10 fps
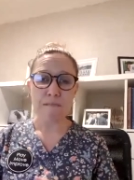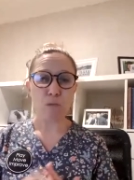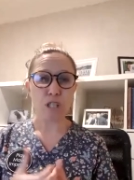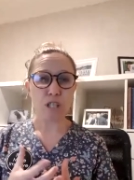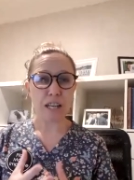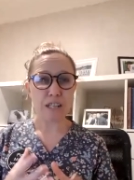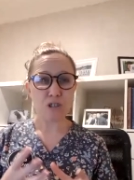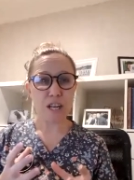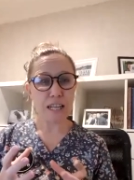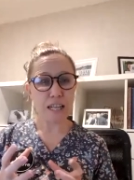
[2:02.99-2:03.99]
but
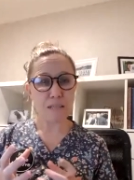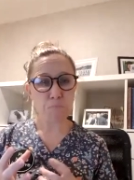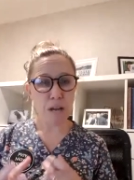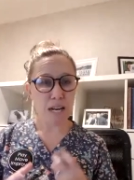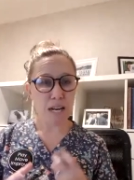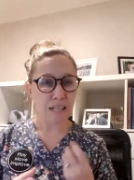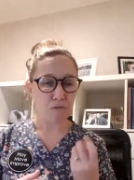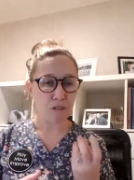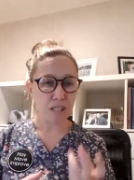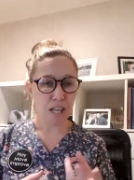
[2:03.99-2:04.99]
trying to get as many
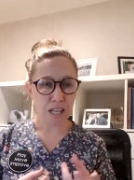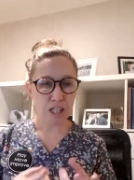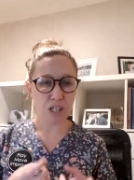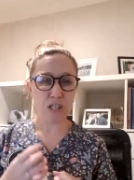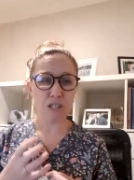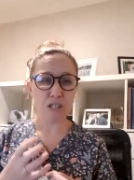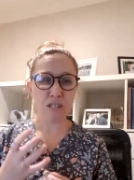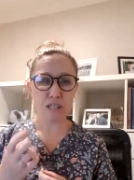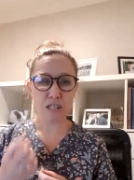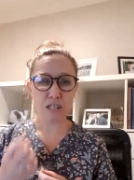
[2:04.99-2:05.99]
different textures
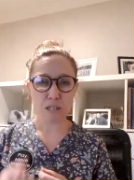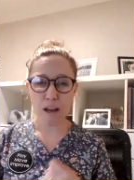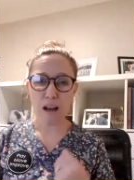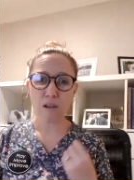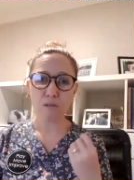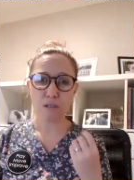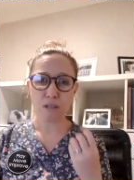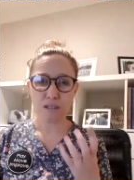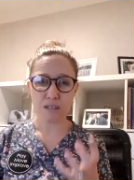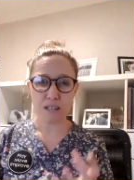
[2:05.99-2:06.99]
and smells
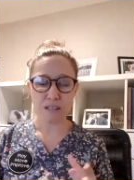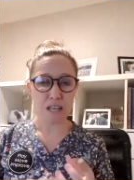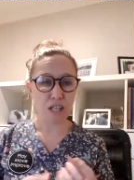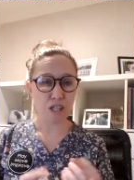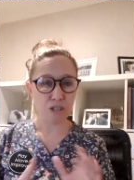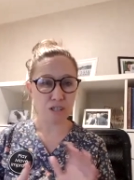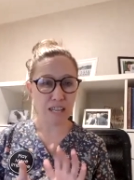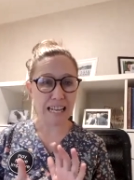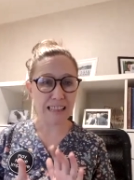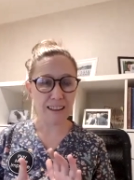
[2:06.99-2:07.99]
and sensations
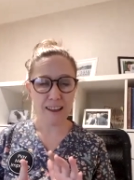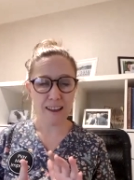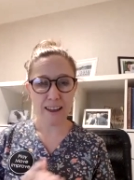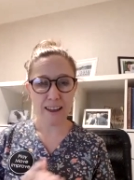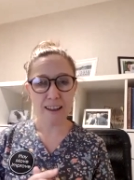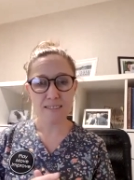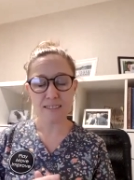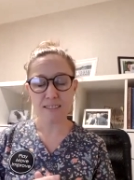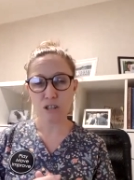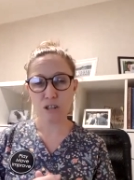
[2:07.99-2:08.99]
in the hands.
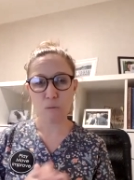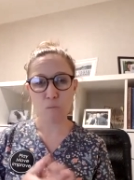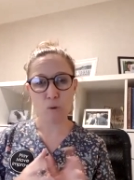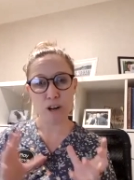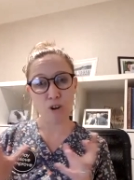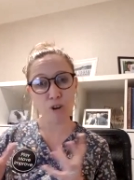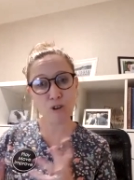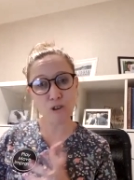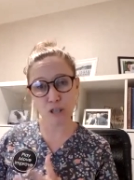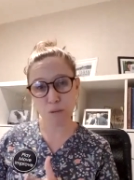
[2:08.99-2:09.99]
So then when it
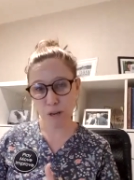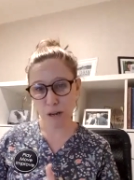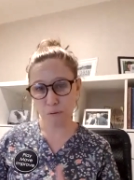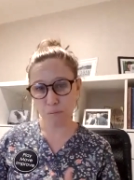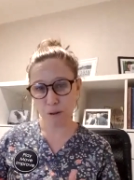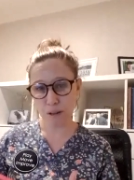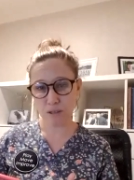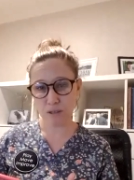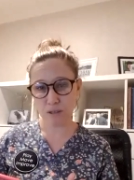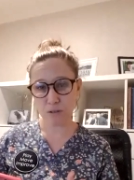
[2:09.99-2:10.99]
goes to pick up a
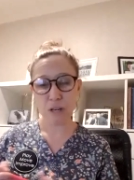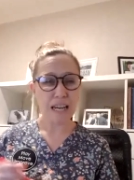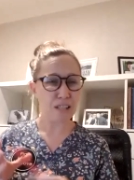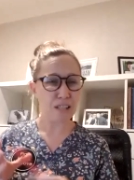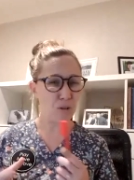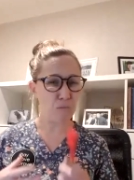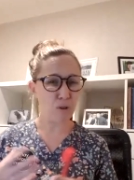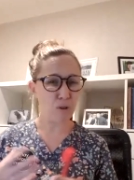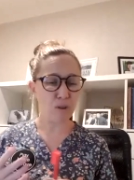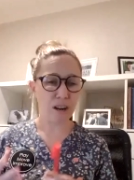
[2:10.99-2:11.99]
pencil, it's got
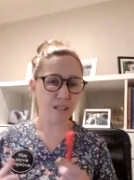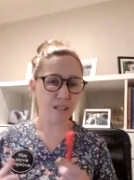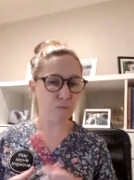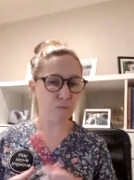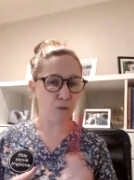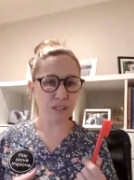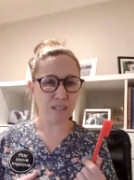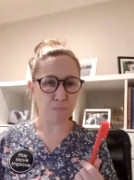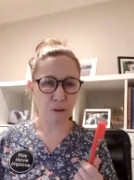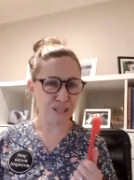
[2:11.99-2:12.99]
more idea of what
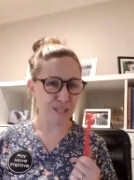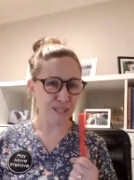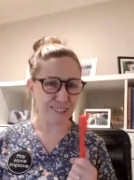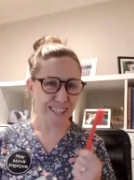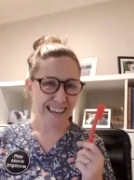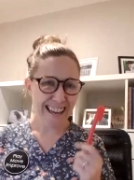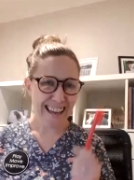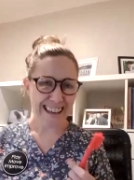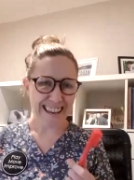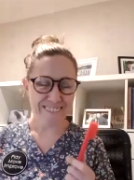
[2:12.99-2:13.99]
this pencil
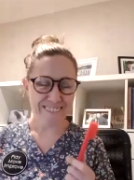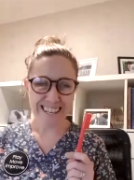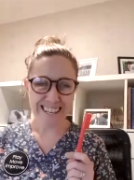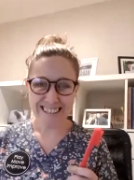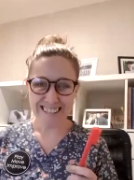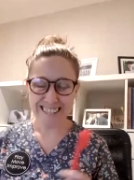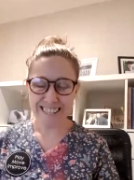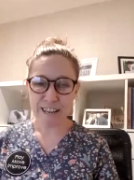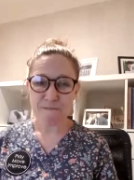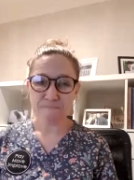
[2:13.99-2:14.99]
even is.